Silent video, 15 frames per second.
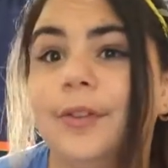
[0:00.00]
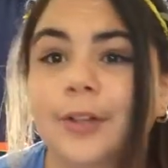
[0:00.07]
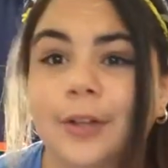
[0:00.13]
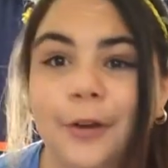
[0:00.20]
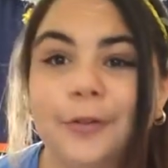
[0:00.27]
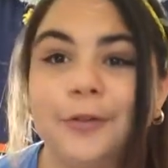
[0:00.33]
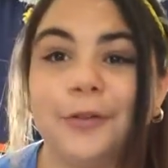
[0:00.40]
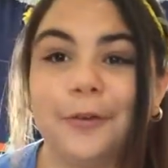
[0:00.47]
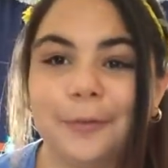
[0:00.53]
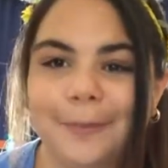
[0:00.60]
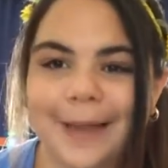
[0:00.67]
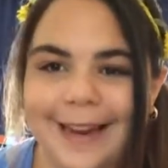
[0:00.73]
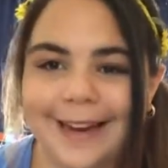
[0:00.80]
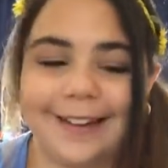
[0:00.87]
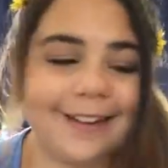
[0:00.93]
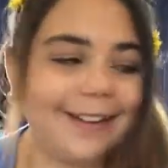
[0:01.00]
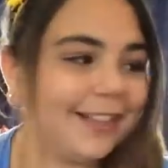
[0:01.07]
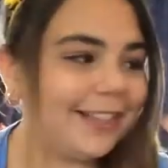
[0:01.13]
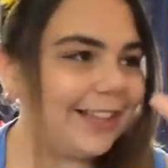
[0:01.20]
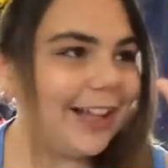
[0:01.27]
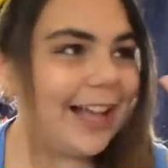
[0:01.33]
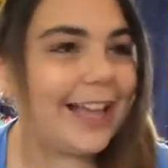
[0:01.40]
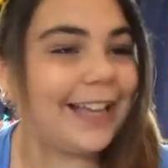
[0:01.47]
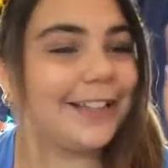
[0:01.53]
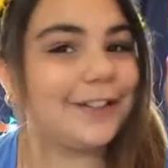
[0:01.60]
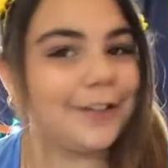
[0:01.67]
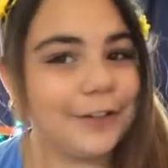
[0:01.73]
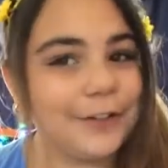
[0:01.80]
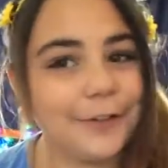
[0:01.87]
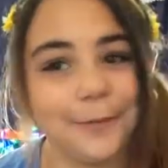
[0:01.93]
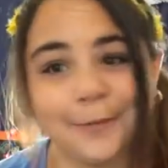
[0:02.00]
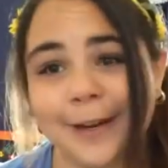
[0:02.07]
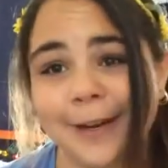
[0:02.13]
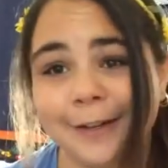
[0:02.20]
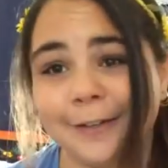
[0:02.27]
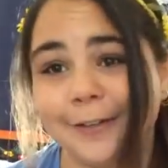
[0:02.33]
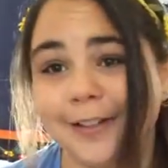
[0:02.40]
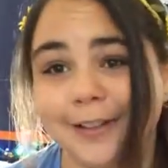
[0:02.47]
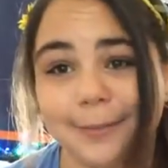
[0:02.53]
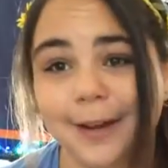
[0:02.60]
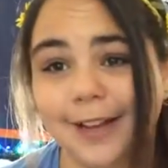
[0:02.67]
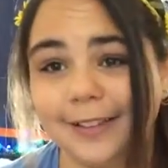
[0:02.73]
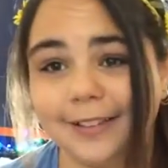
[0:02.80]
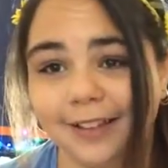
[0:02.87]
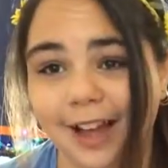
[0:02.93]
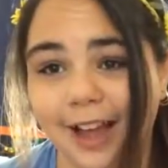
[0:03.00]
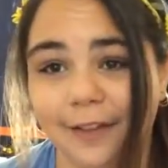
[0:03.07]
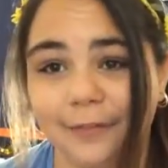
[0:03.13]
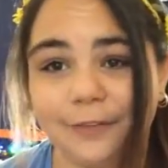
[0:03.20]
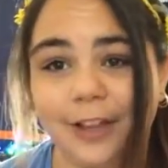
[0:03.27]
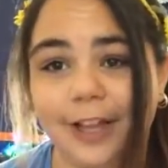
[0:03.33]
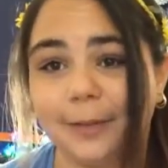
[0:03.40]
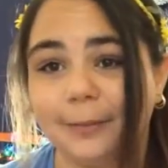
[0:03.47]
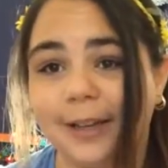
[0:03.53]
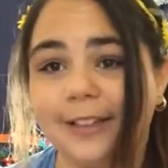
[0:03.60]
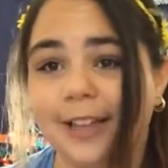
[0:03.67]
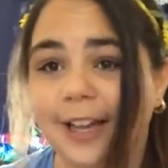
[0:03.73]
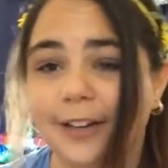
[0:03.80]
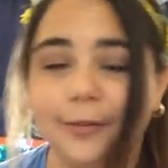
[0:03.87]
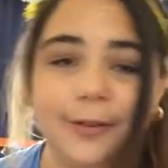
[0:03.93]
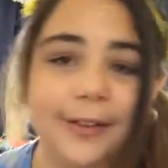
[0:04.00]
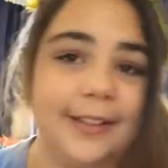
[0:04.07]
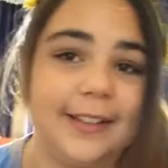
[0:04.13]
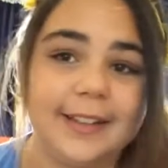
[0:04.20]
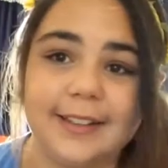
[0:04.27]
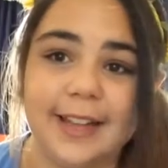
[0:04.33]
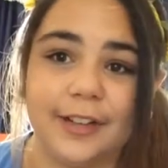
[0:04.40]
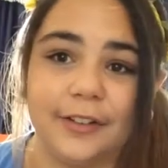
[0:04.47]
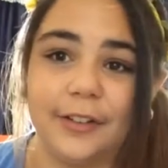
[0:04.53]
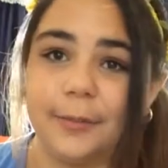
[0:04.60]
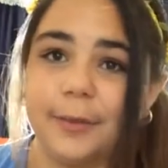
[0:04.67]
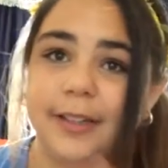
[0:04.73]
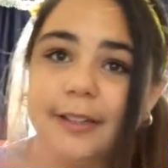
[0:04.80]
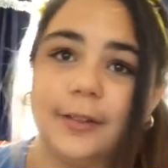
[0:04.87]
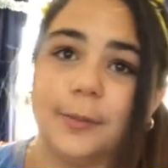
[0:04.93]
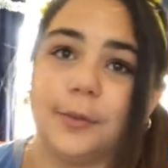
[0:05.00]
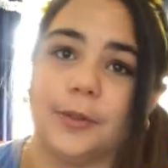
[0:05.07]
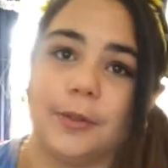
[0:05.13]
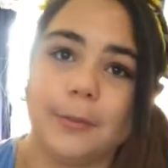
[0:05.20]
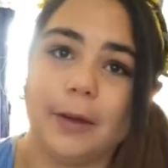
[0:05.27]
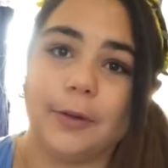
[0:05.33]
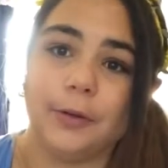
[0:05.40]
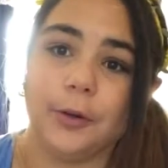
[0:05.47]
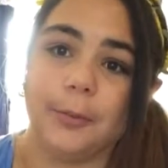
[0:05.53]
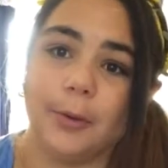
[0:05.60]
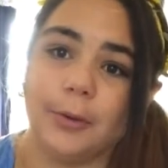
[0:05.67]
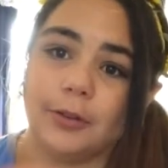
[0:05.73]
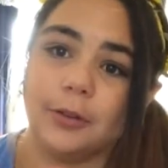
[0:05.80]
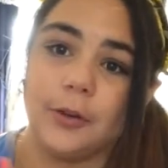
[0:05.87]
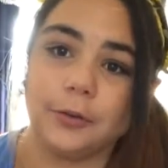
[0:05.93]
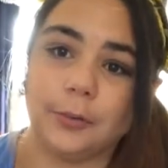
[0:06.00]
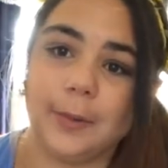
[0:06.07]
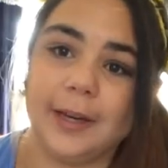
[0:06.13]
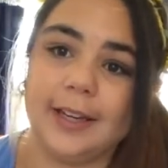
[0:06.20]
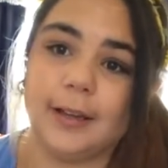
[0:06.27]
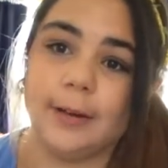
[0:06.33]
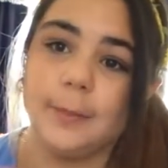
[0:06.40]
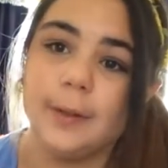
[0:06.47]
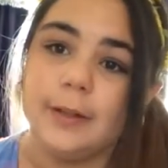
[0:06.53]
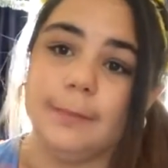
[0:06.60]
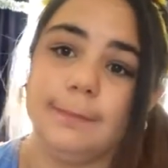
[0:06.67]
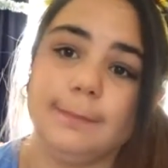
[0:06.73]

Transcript: social media, like social media is my life. Like my dad always gets angry at me because I'm always in my room on social media, but